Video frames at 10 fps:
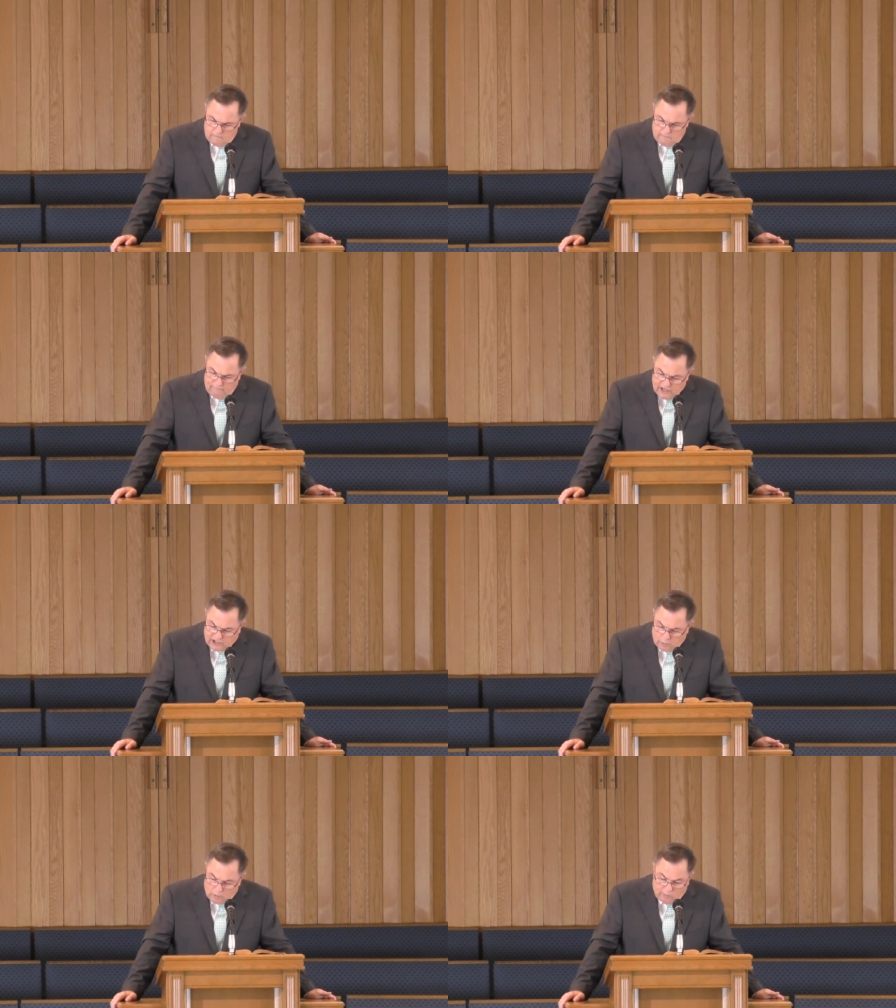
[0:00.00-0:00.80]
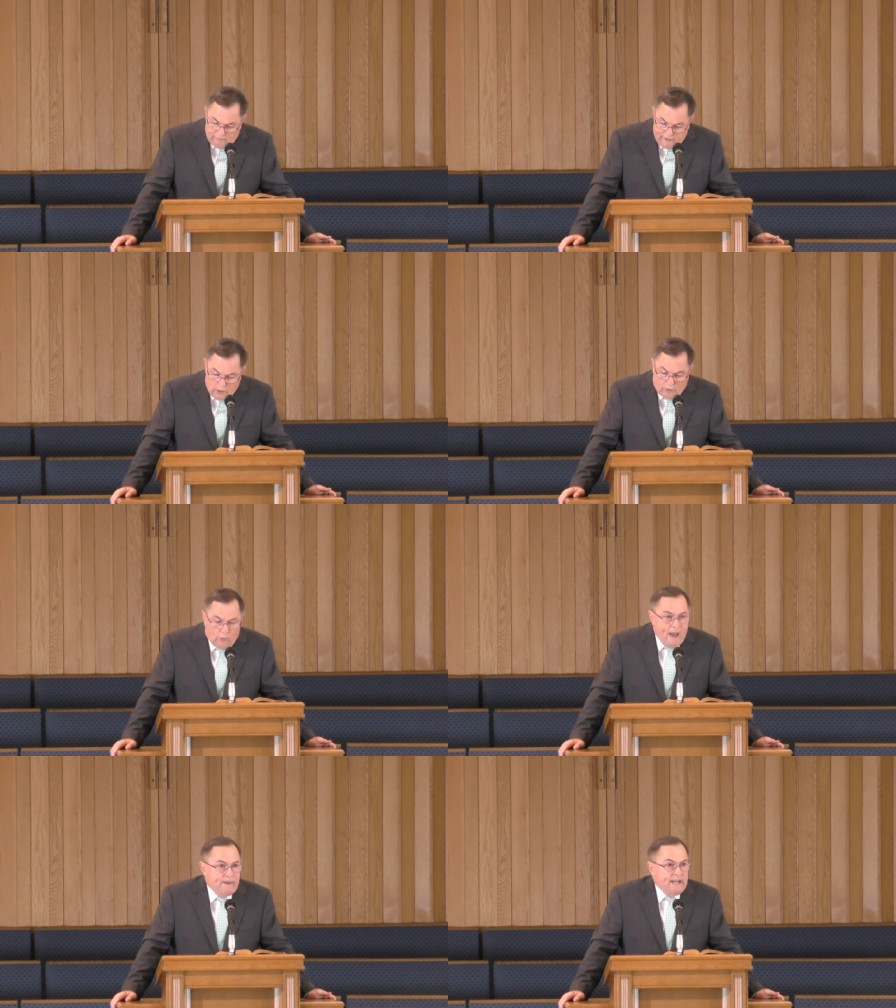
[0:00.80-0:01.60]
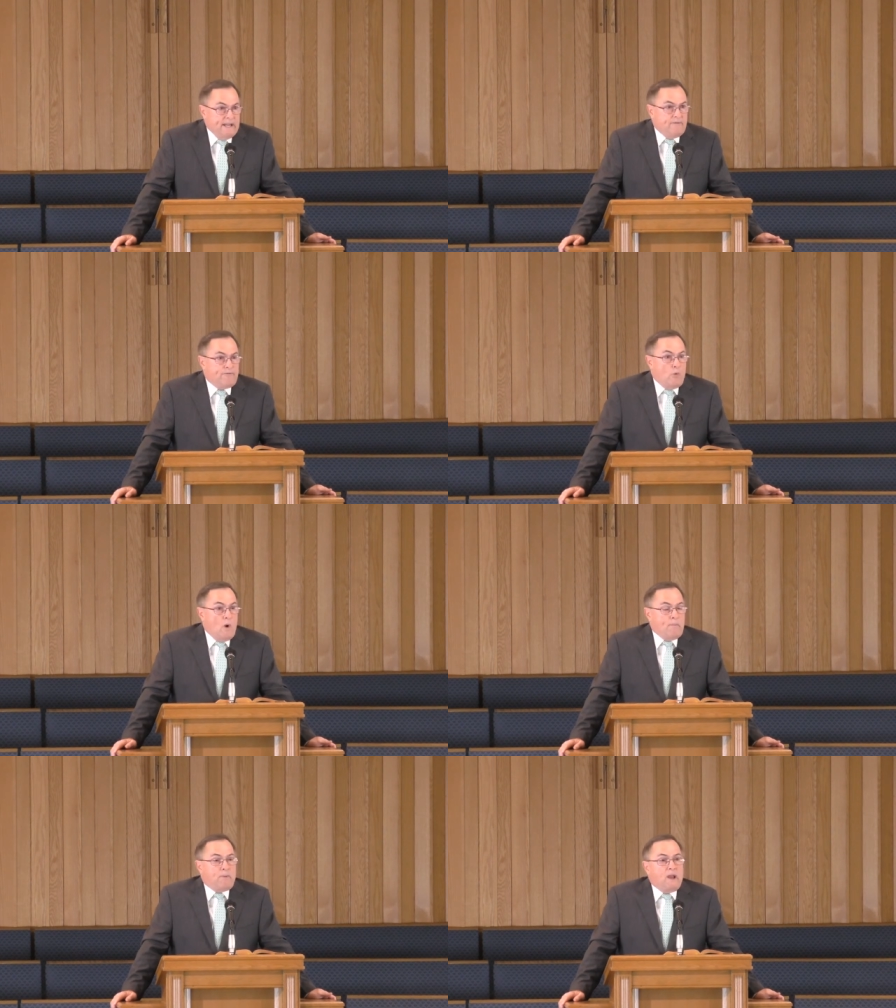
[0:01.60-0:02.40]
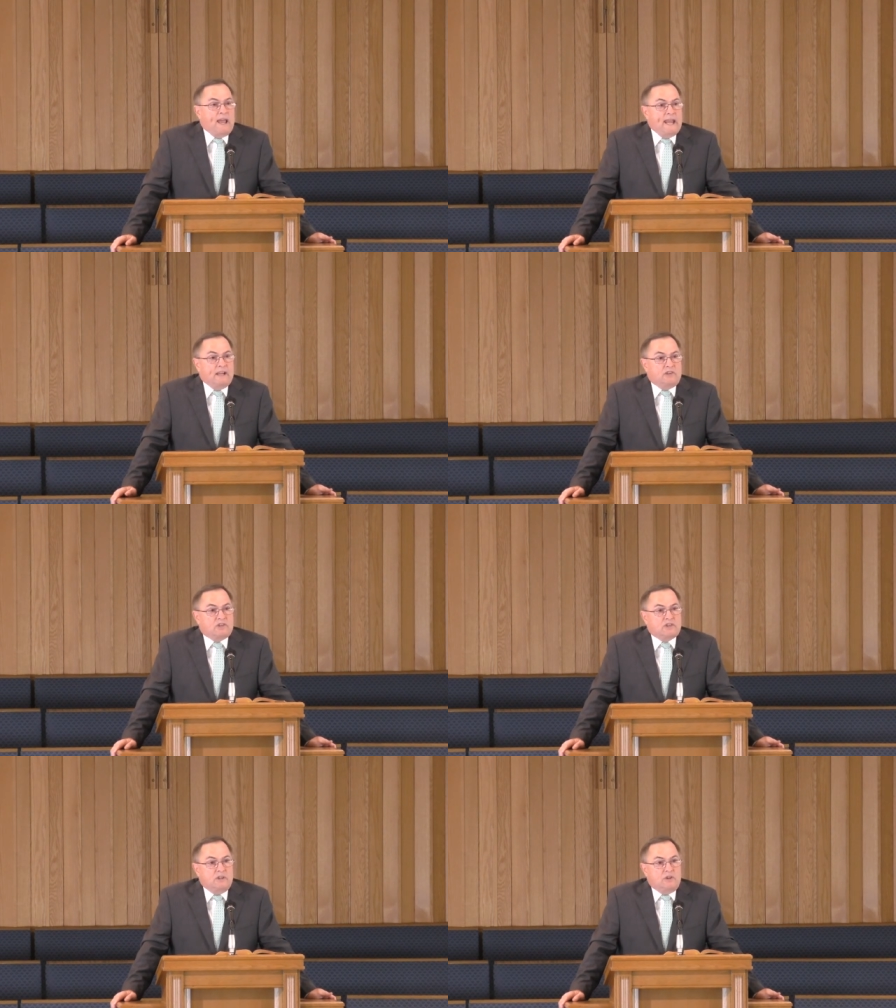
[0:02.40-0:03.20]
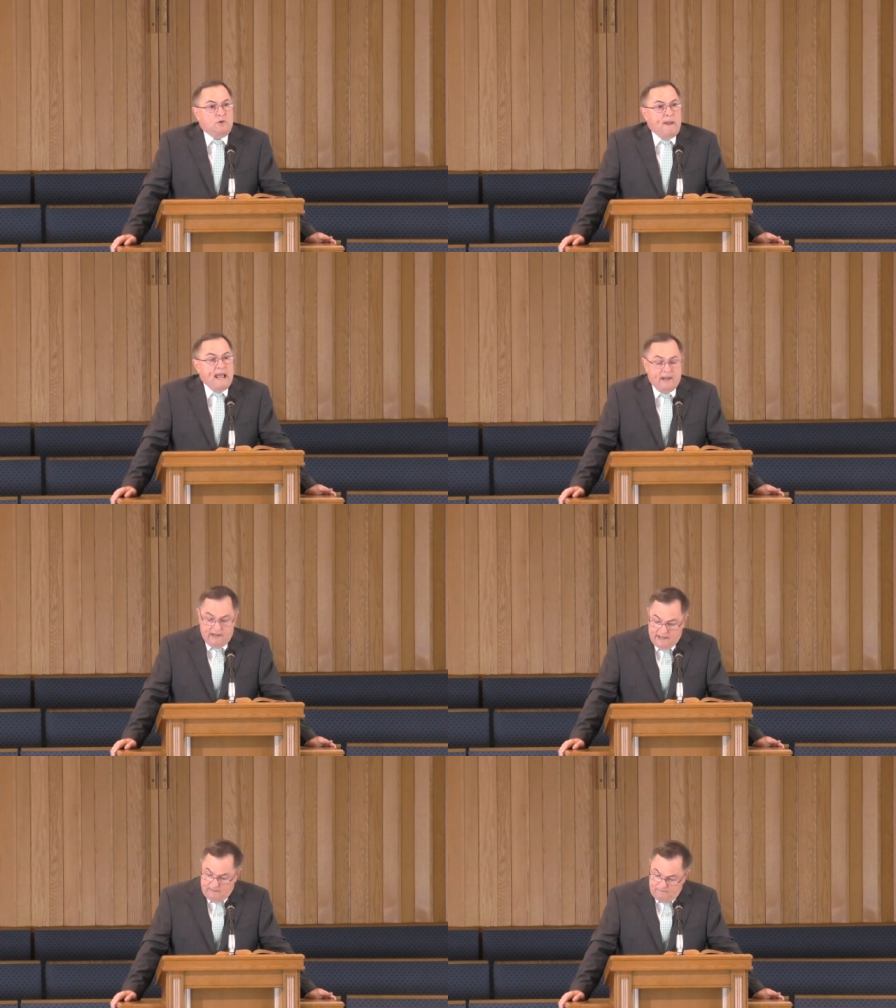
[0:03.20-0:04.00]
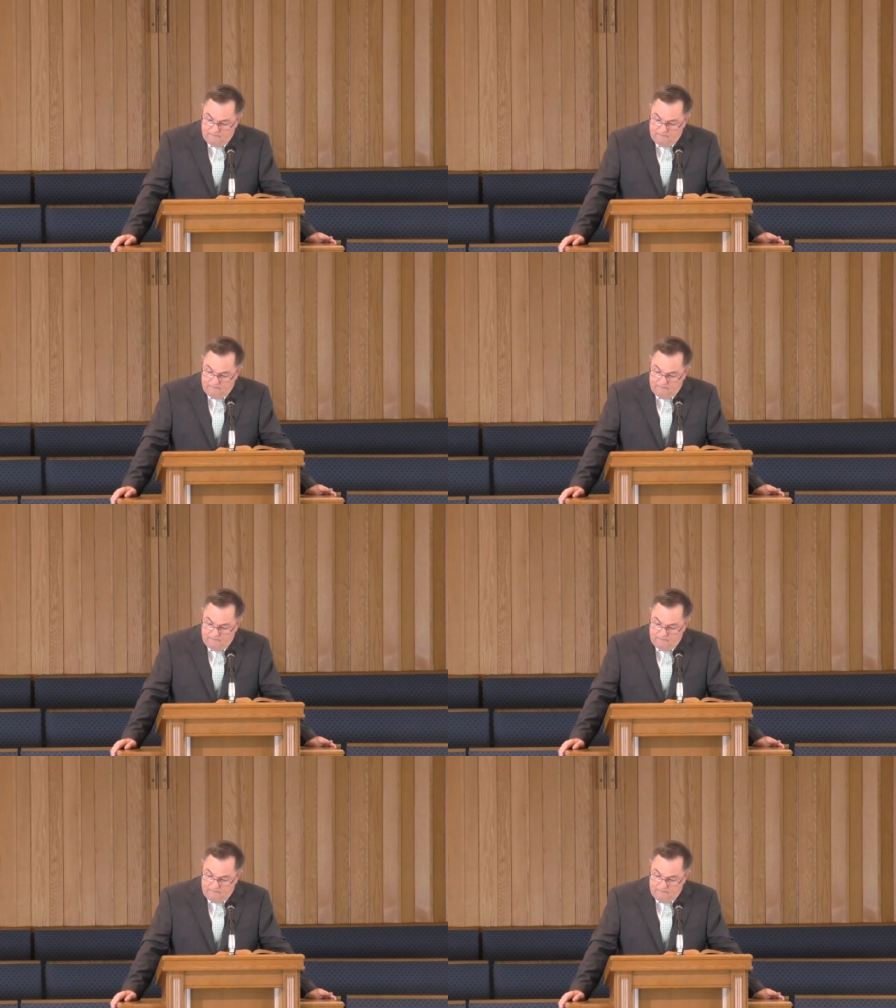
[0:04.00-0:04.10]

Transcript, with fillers: Vincent would reveal the remedy for what plagues humanity.